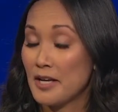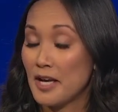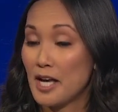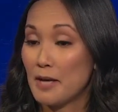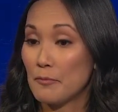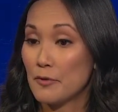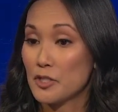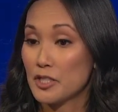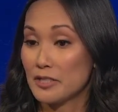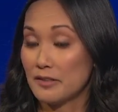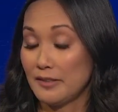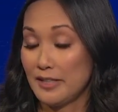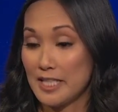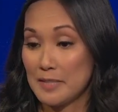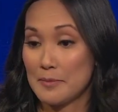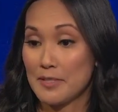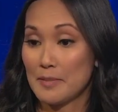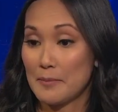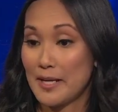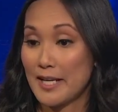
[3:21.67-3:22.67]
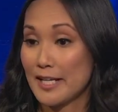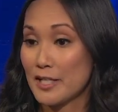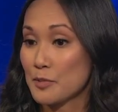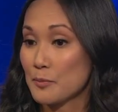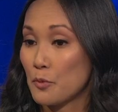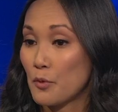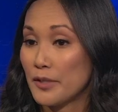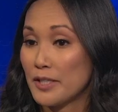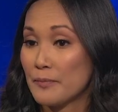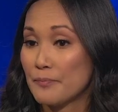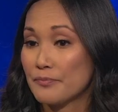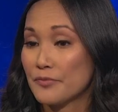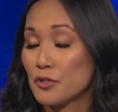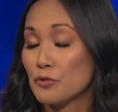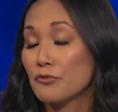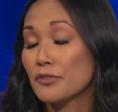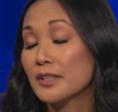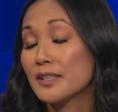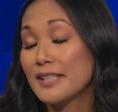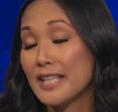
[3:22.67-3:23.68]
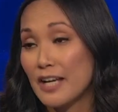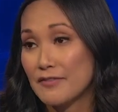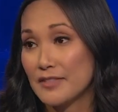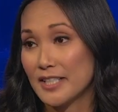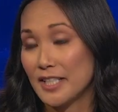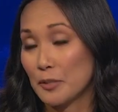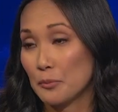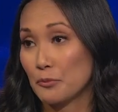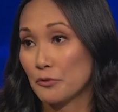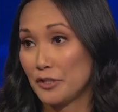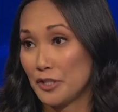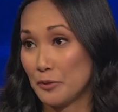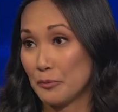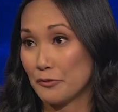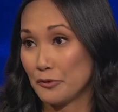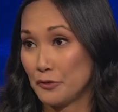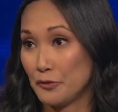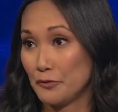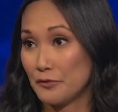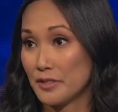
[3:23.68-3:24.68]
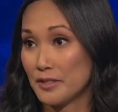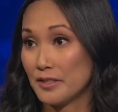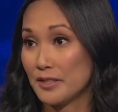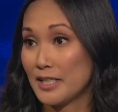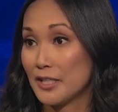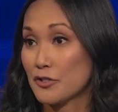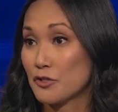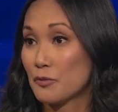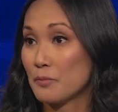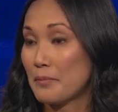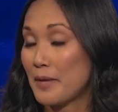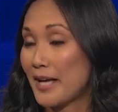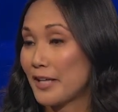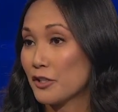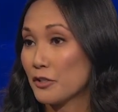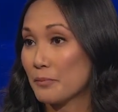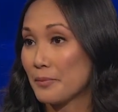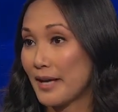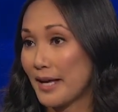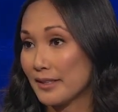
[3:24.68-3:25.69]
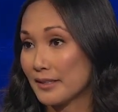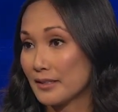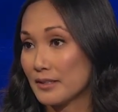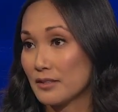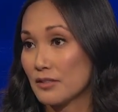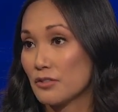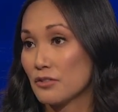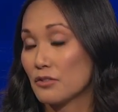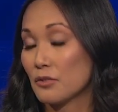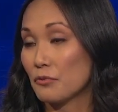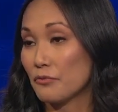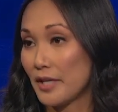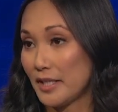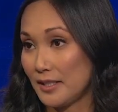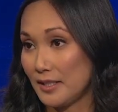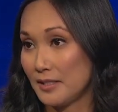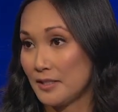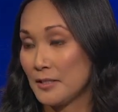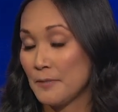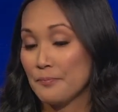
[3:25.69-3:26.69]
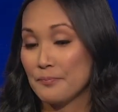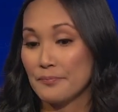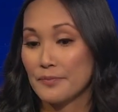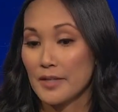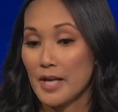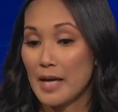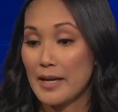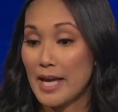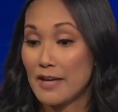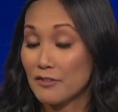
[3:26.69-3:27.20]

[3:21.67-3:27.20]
which leads me to my next point. You really have to get pre-approved. Get your buyer package ready. I have